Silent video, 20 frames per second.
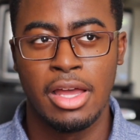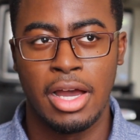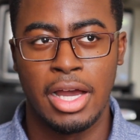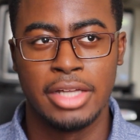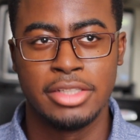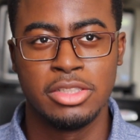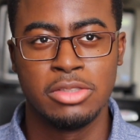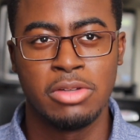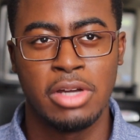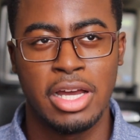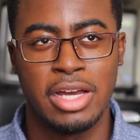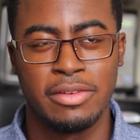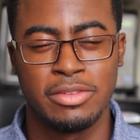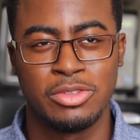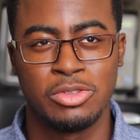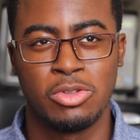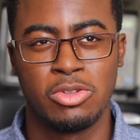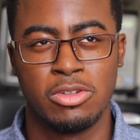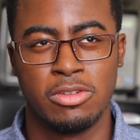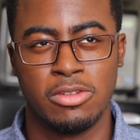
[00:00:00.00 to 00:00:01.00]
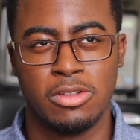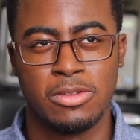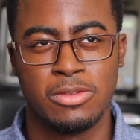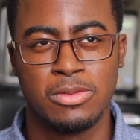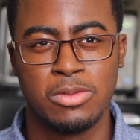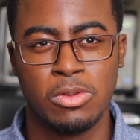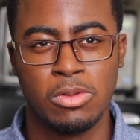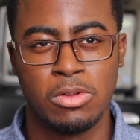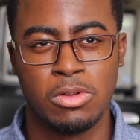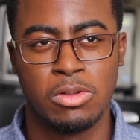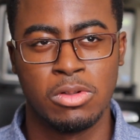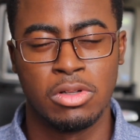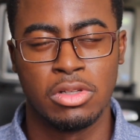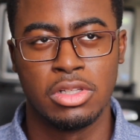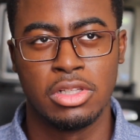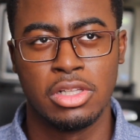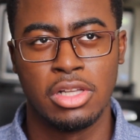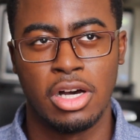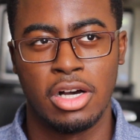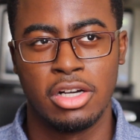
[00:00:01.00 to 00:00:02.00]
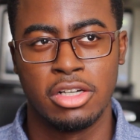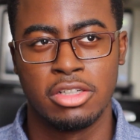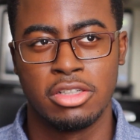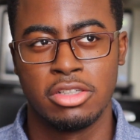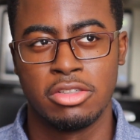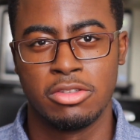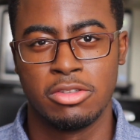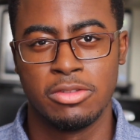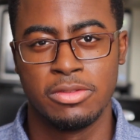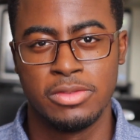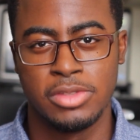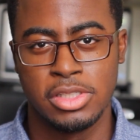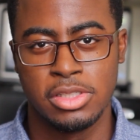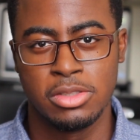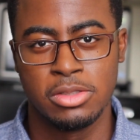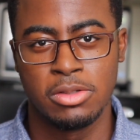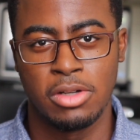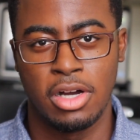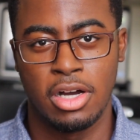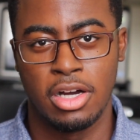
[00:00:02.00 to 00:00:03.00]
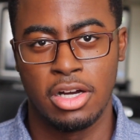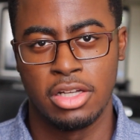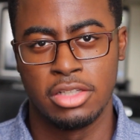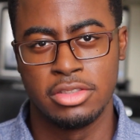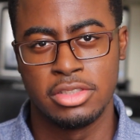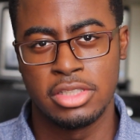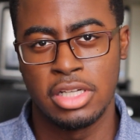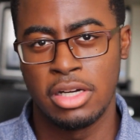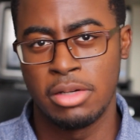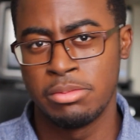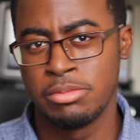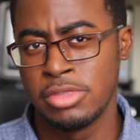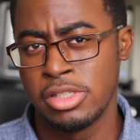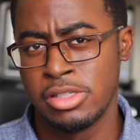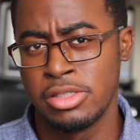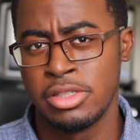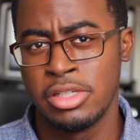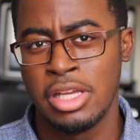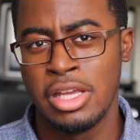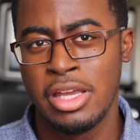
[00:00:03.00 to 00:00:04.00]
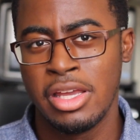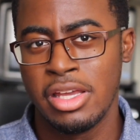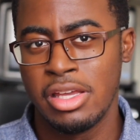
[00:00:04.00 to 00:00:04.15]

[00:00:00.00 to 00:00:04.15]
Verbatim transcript: I do have sort of a full longer review on Tumblr